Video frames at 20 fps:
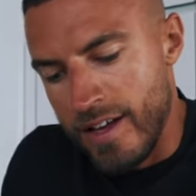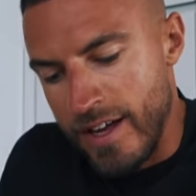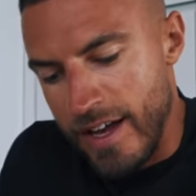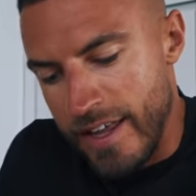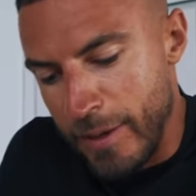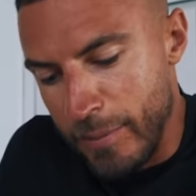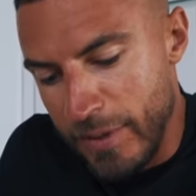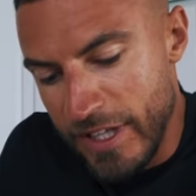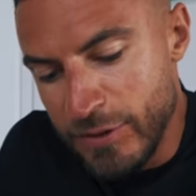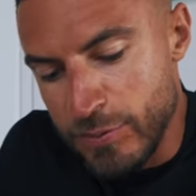And
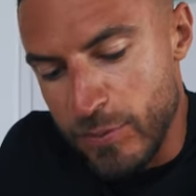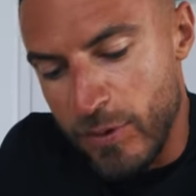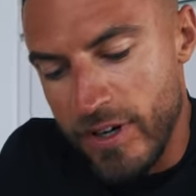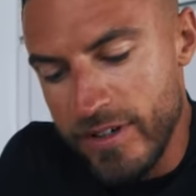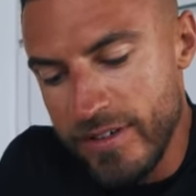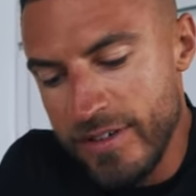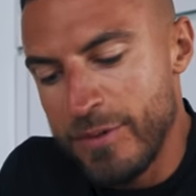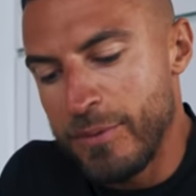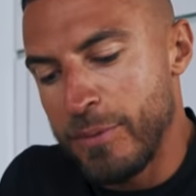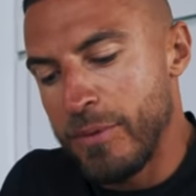then with this
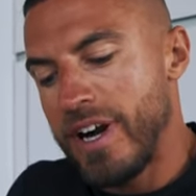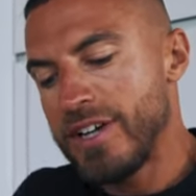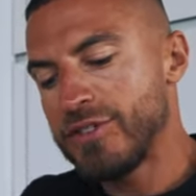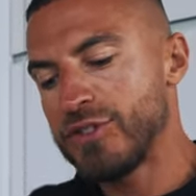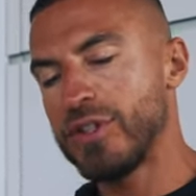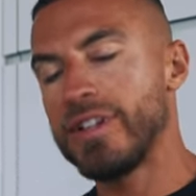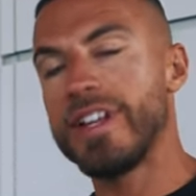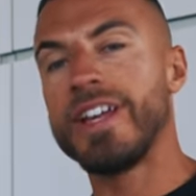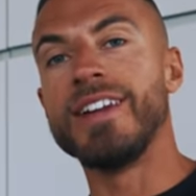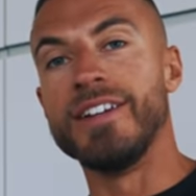one, we're
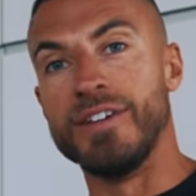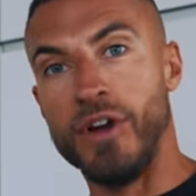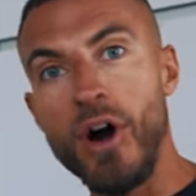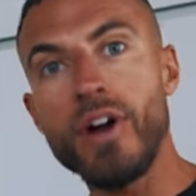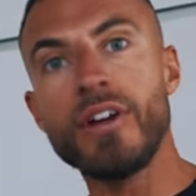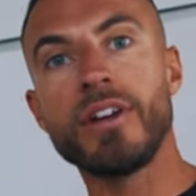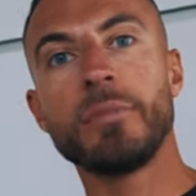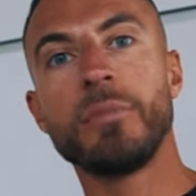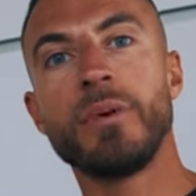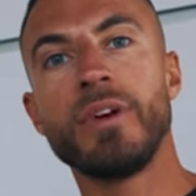actually
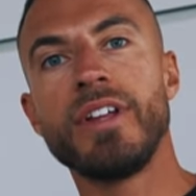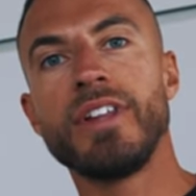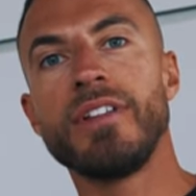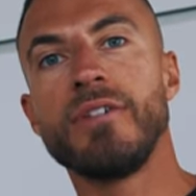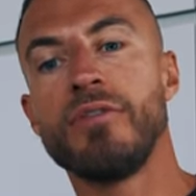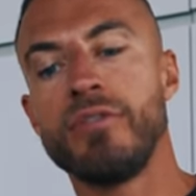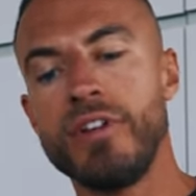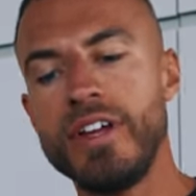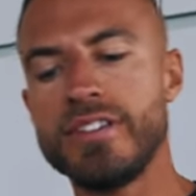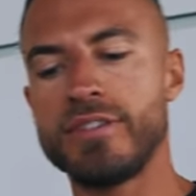not gonna put it in the
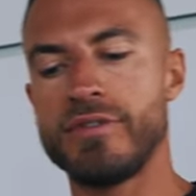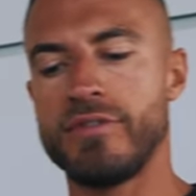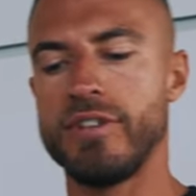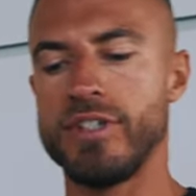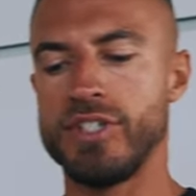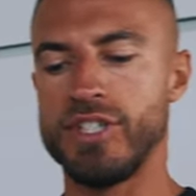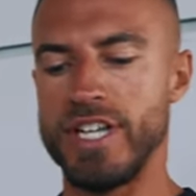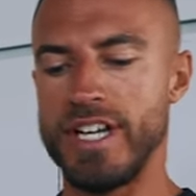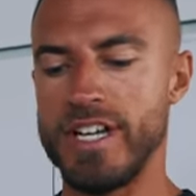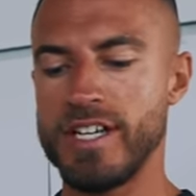freezer for a
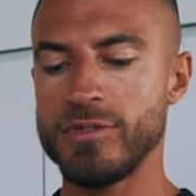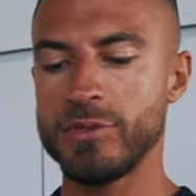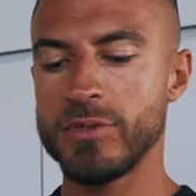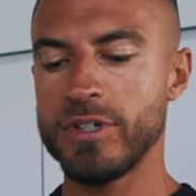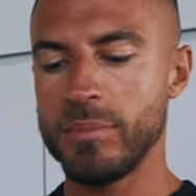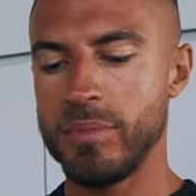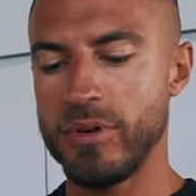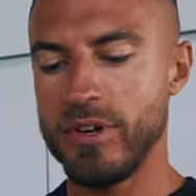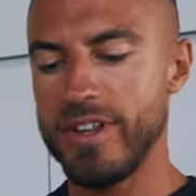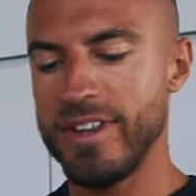change, we're
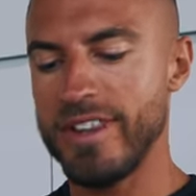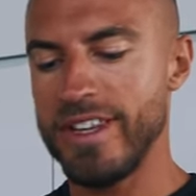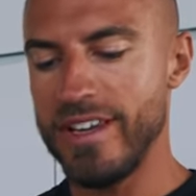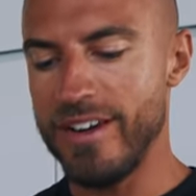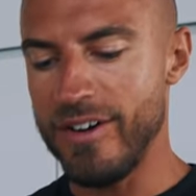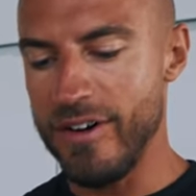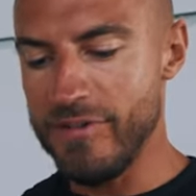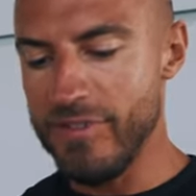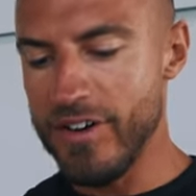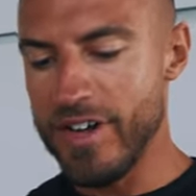gonna put it in
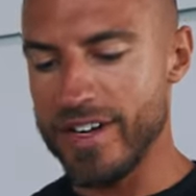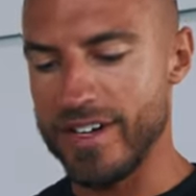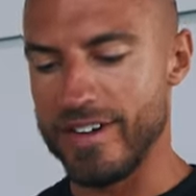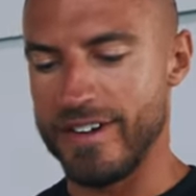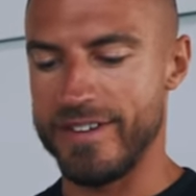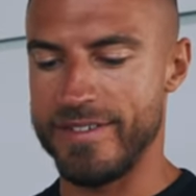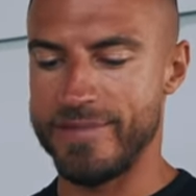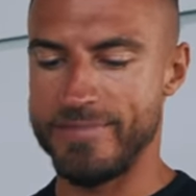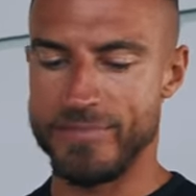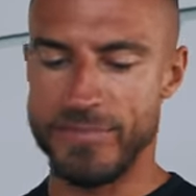the oven.
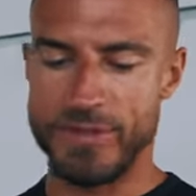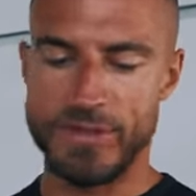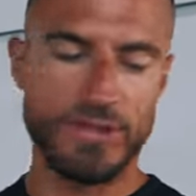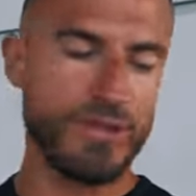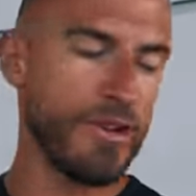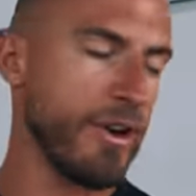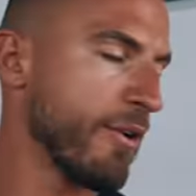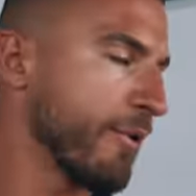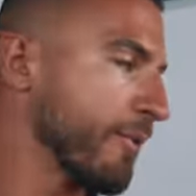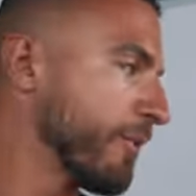
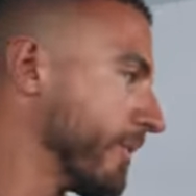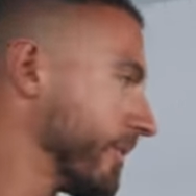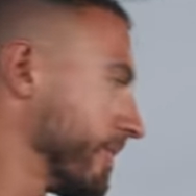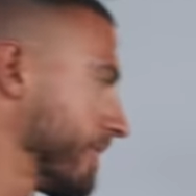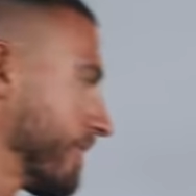So